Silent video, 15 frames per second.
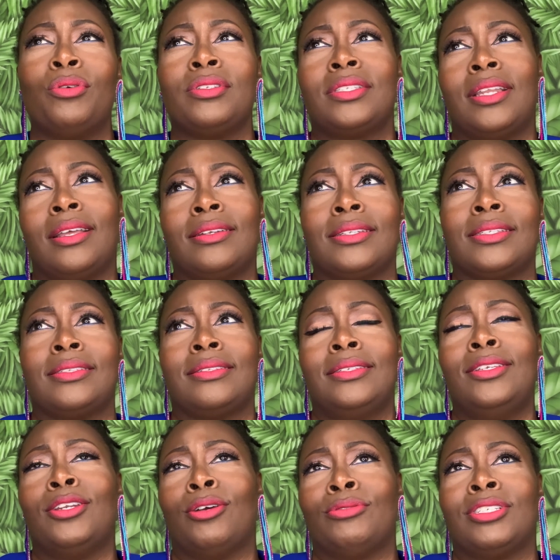course, not
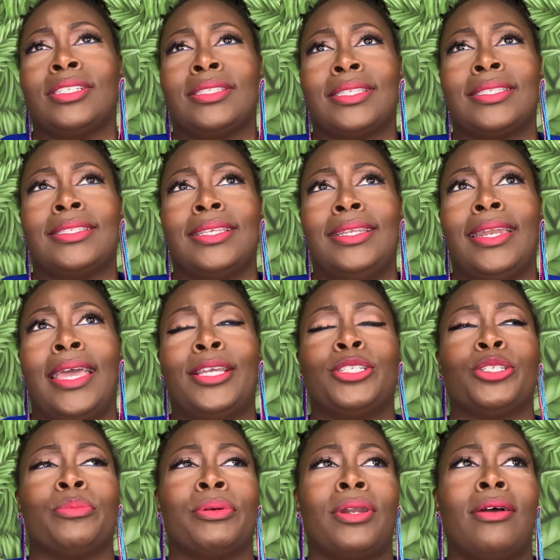just to see
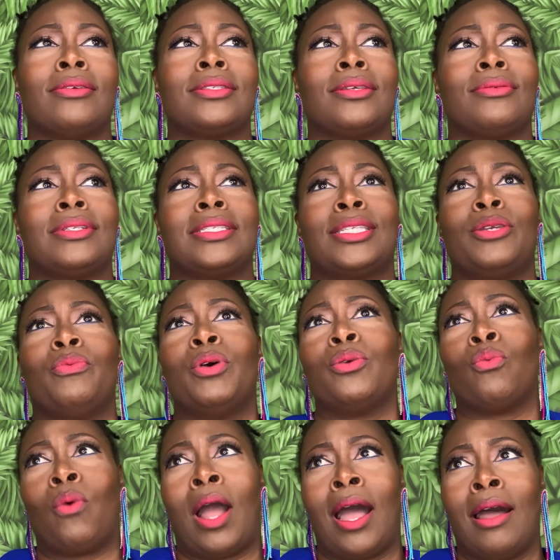nature, but also to see
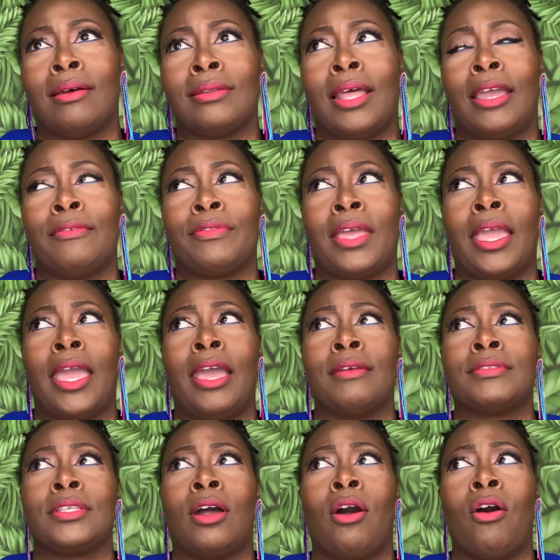what wildlife they
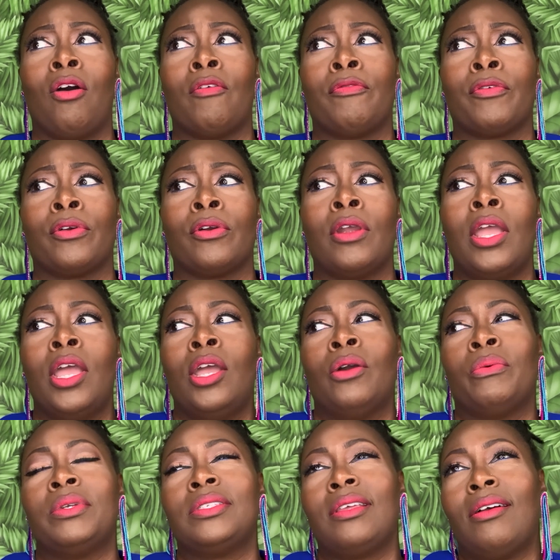have to offer.
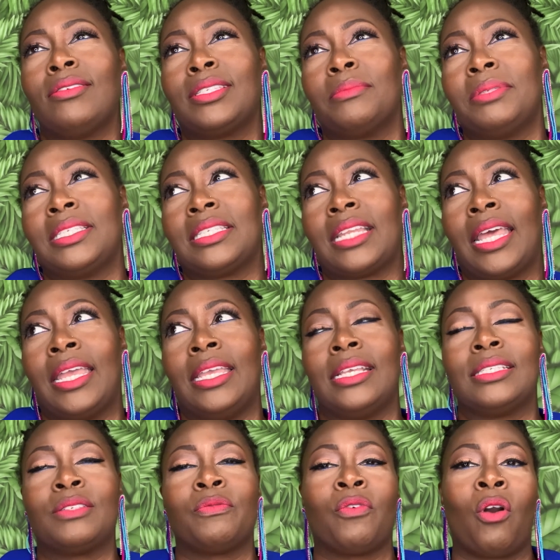We saw some
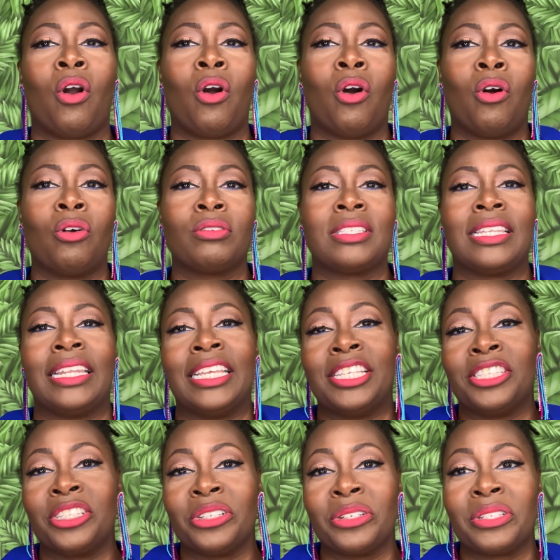snakes, frogs,
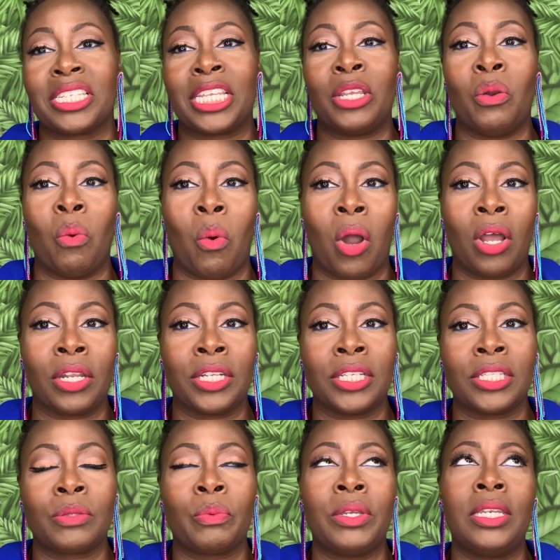lizards,
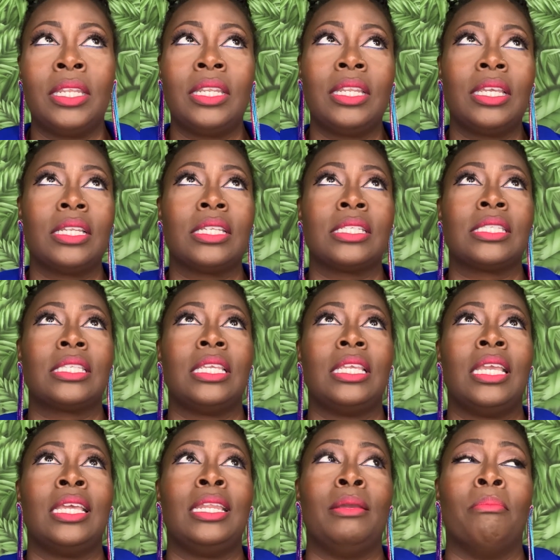iguanas. We didn't get to
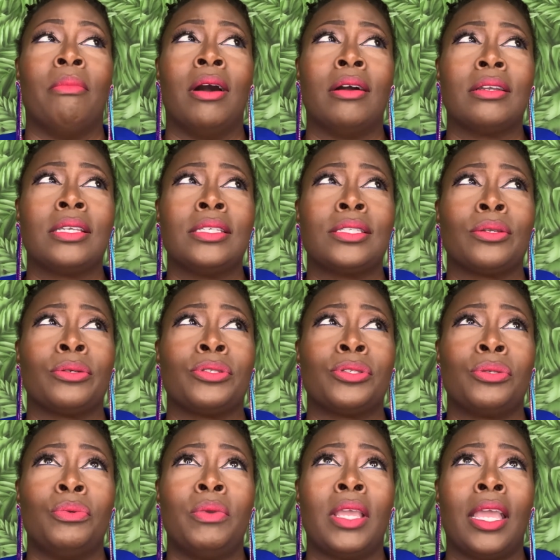see any monkeys or
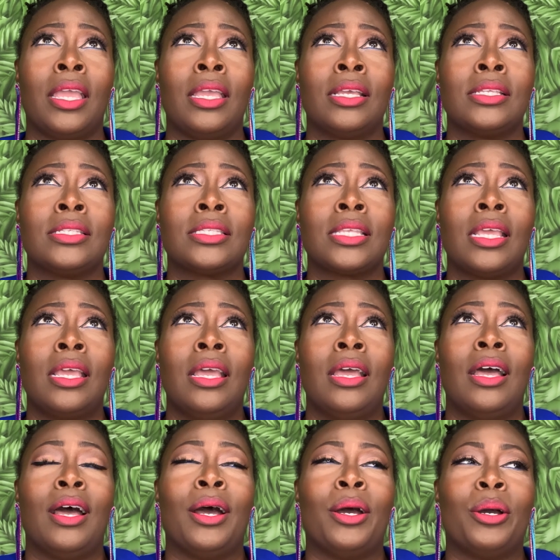toucans.
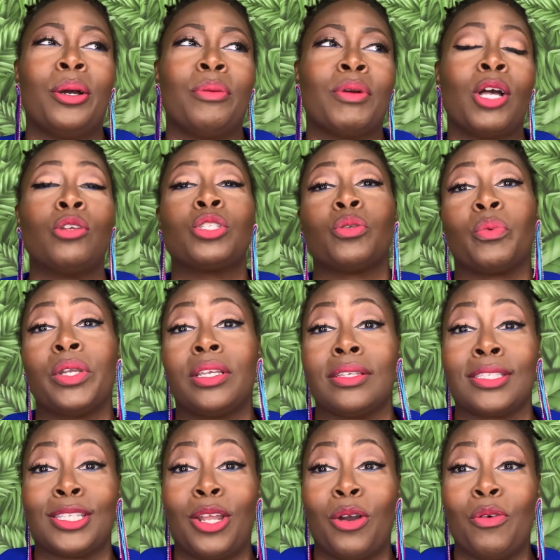Costa Rica
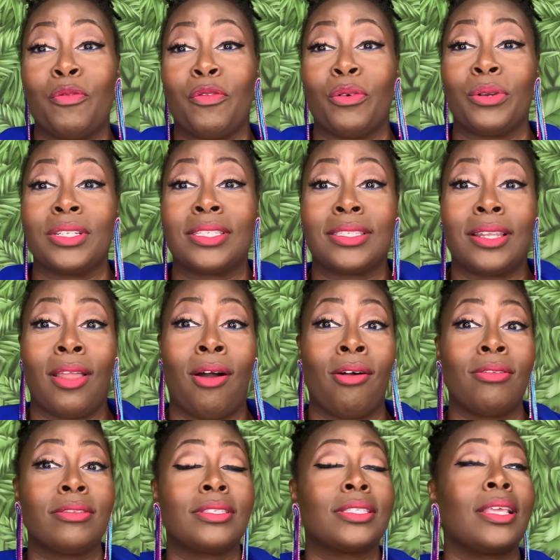is known for its
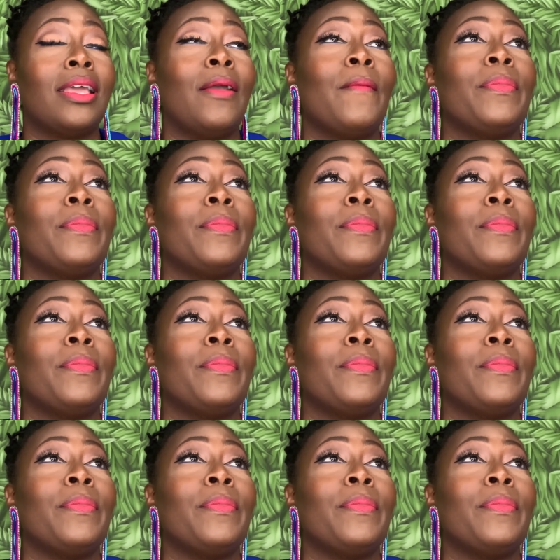sloths.